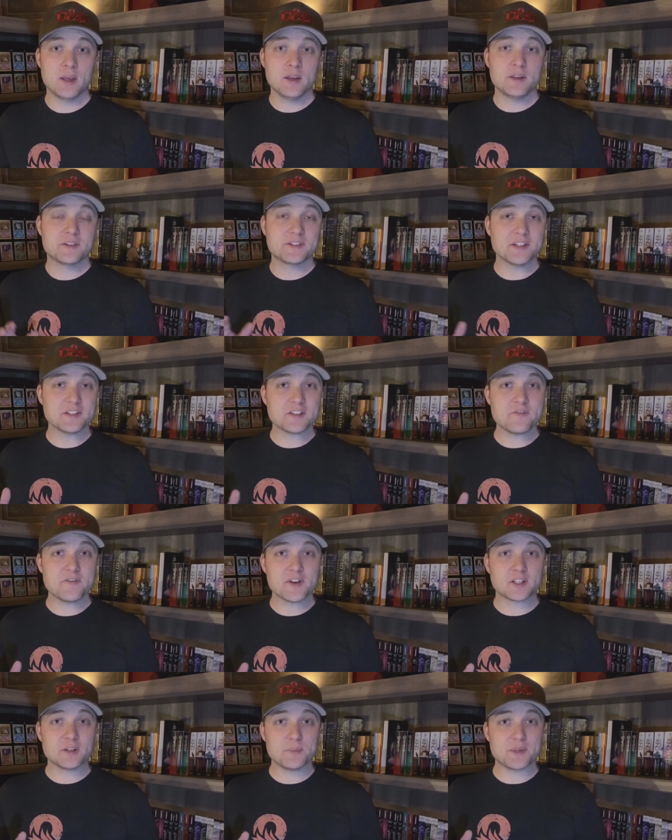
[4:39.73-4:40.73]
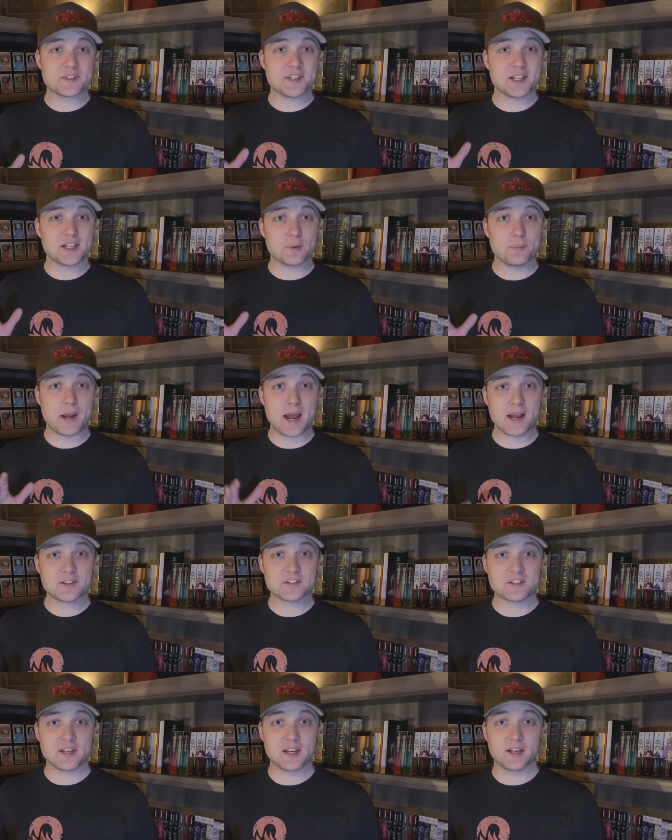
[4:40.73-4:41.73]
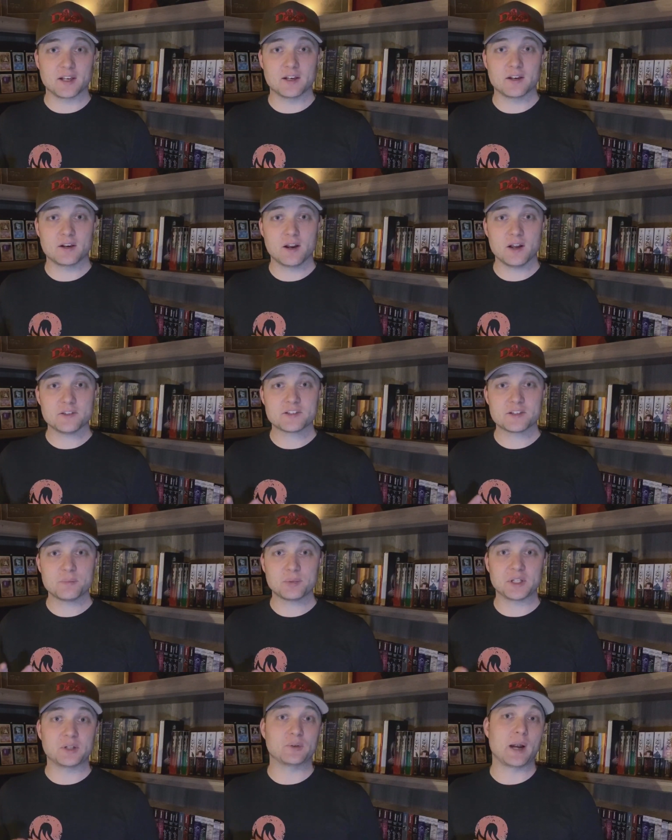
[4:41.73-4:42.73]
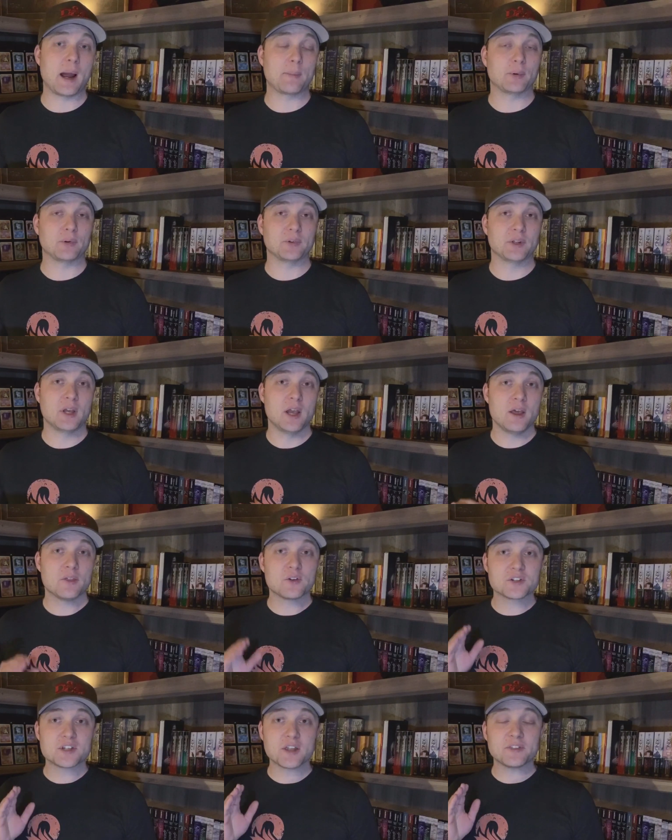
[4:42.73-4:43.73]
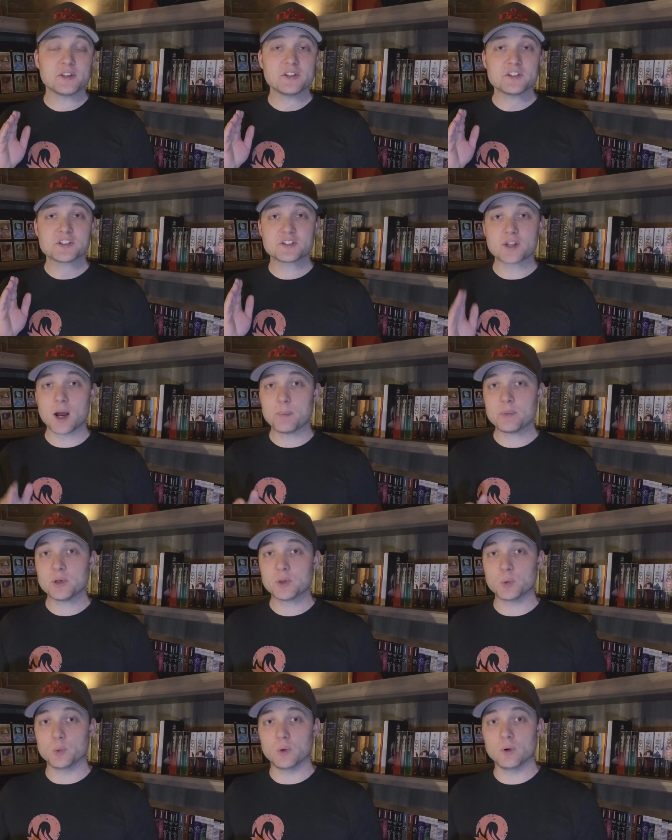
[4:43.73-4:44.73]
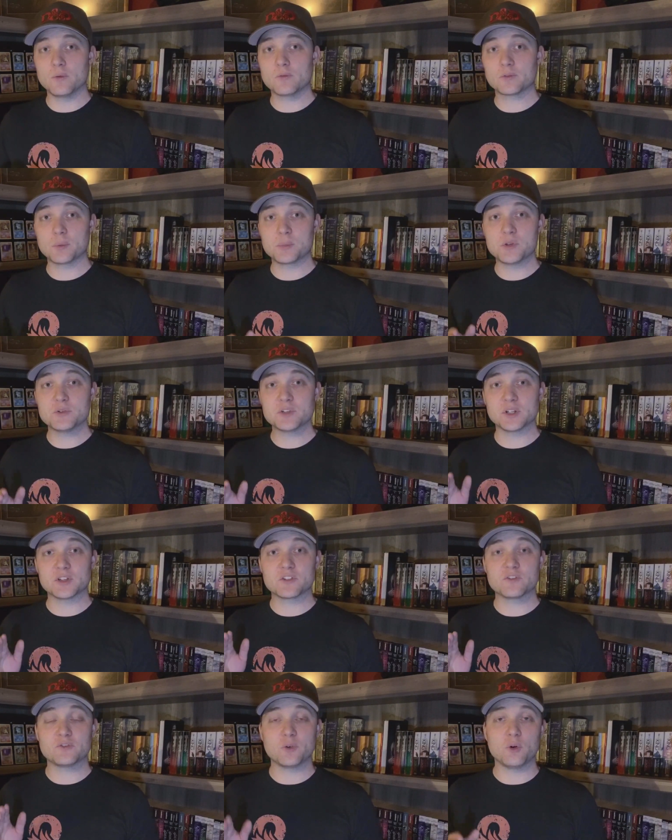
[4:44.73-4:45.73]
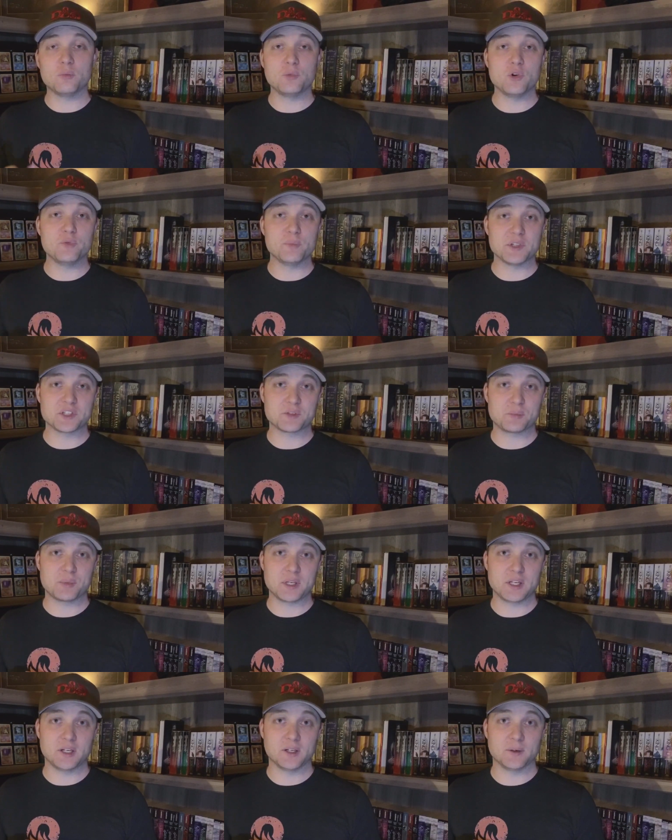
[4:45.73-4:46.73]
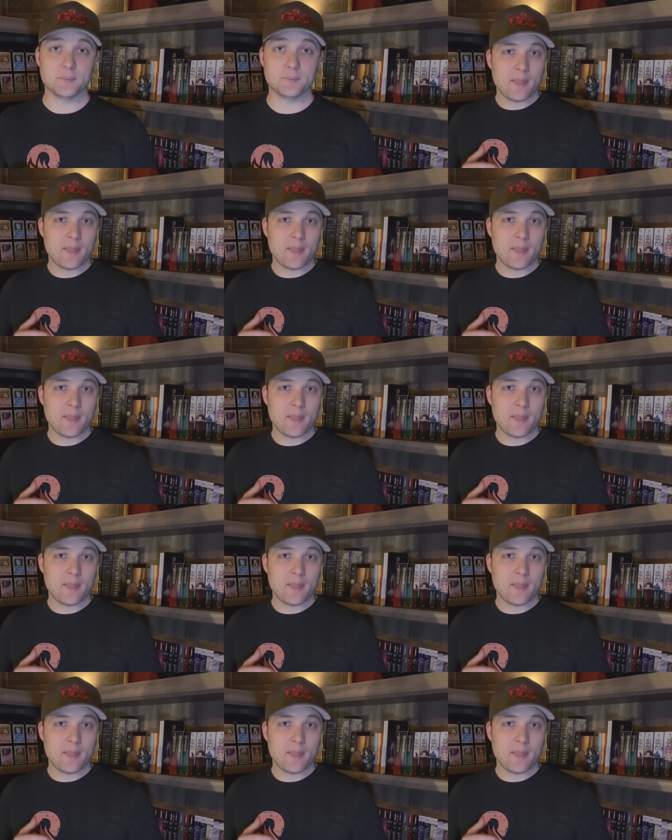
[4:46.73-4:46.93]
Since the victim is incapacitated, not simply grappled, there's nothing to stop the ghoul from using its full movement speed.